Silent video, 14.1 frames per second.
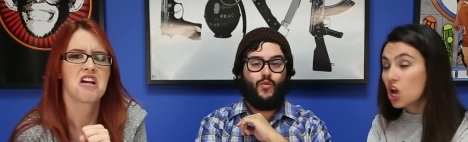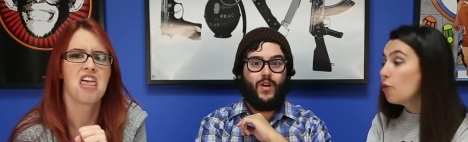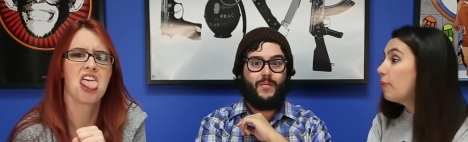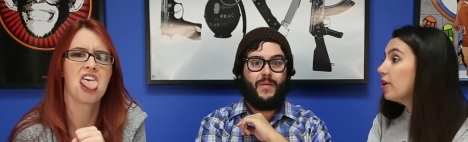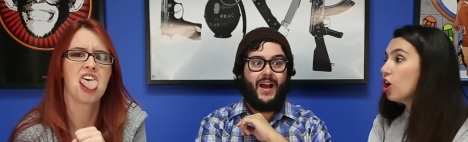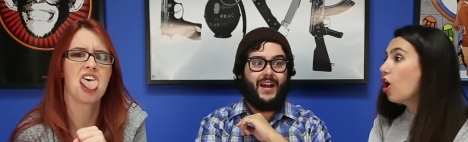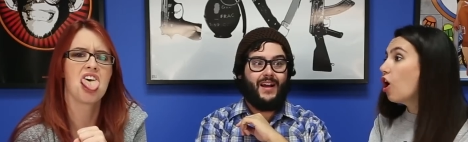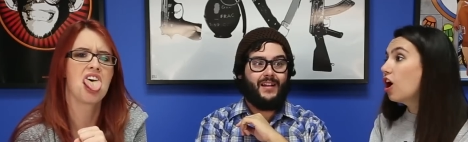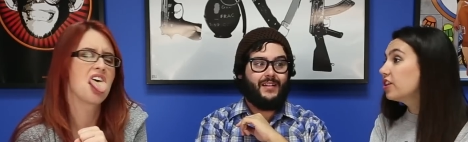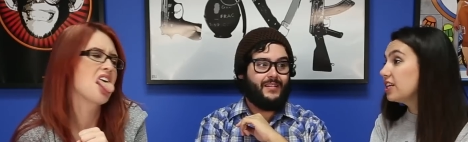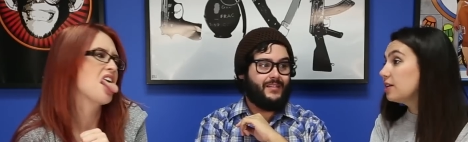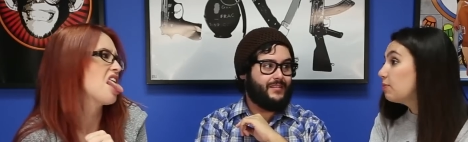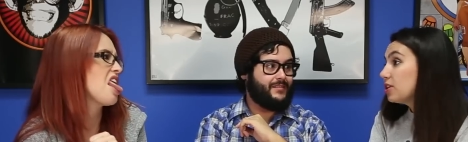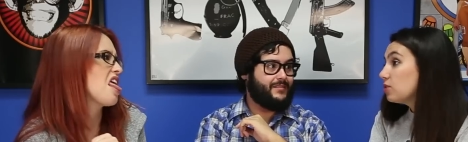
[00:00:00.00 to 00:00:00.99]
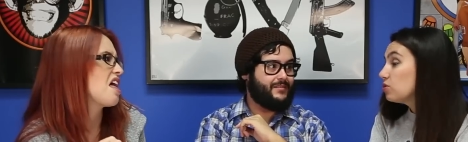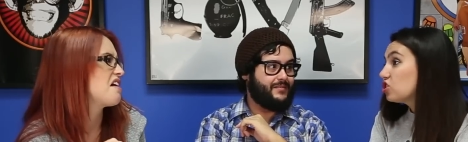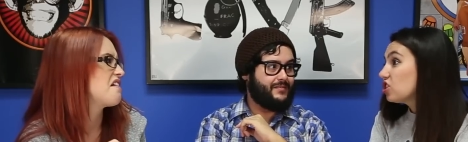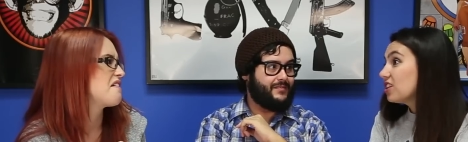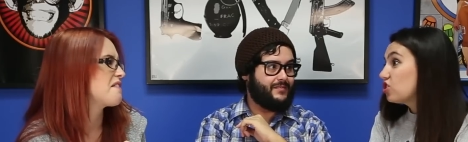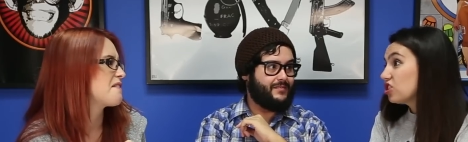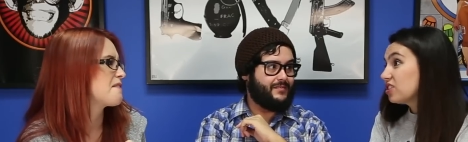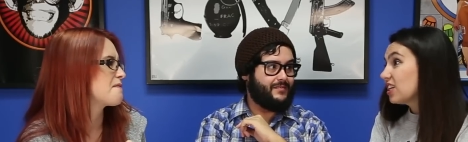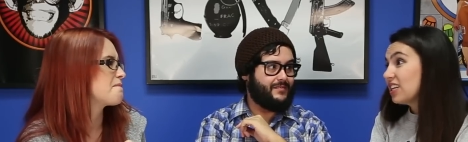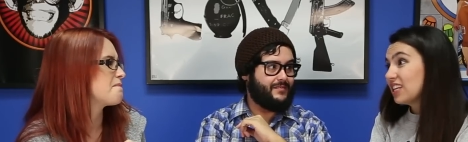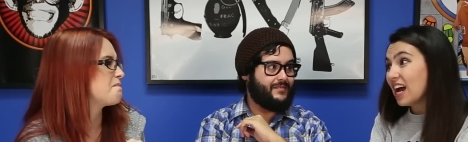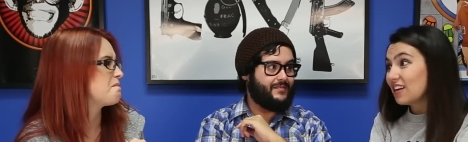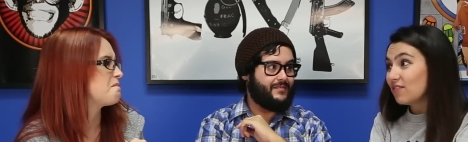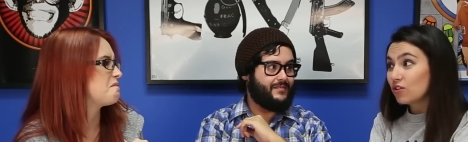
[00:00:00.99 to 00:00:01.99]
Speaker 1: Dude, what about like all? The, but it was really just
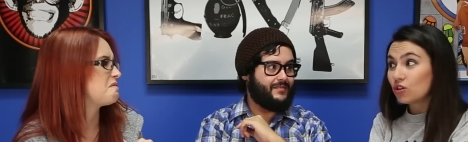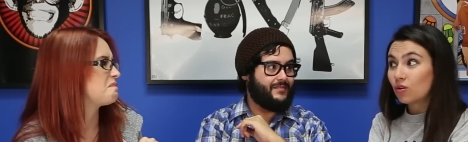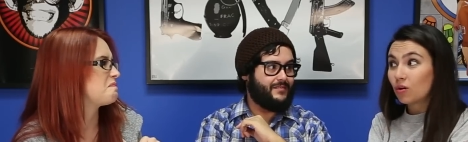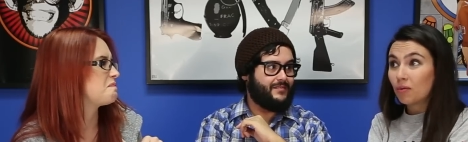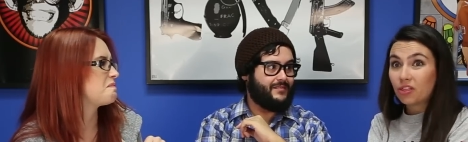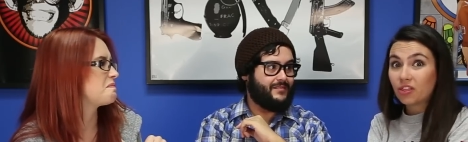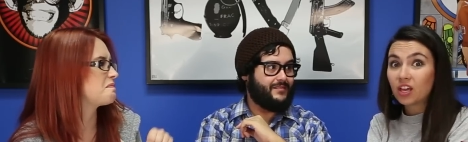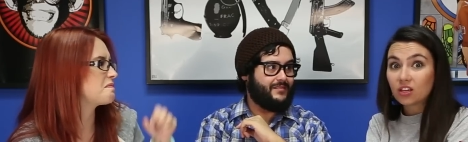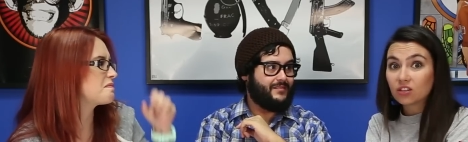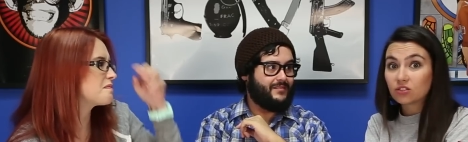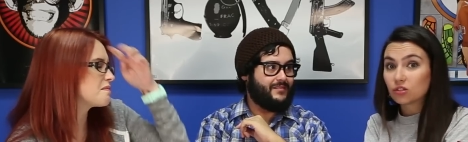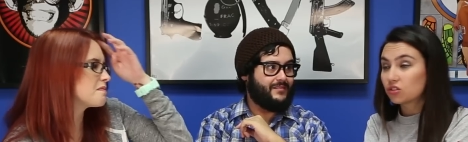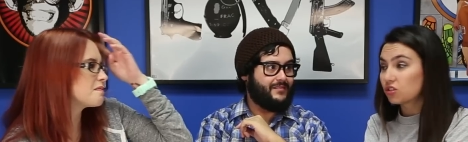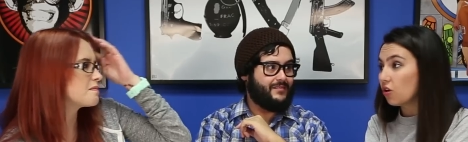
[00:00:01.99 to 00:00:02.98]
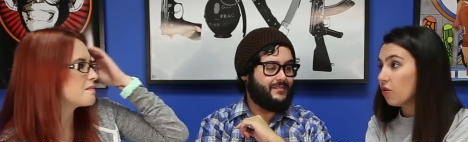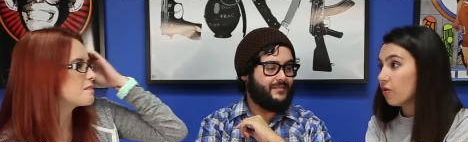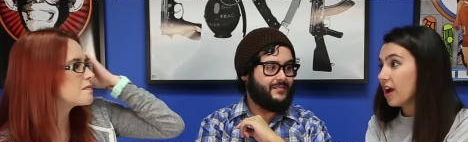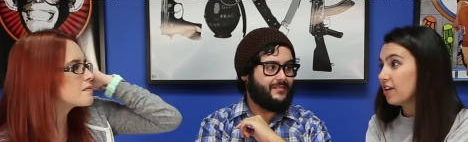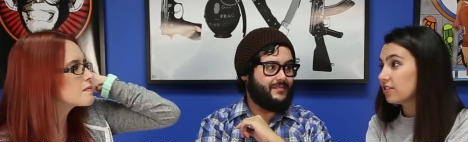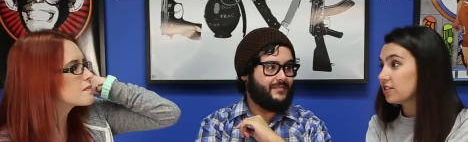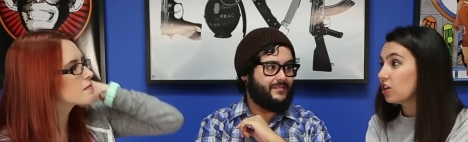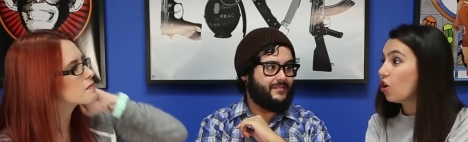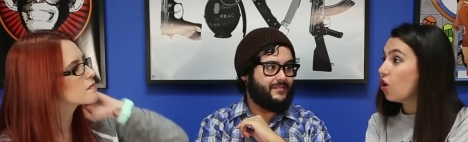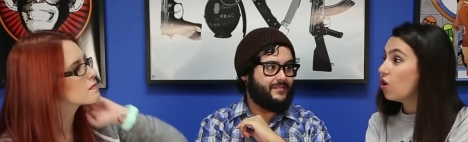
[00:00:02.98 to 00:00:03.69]
like not even a normal thing because they're so around. It's like,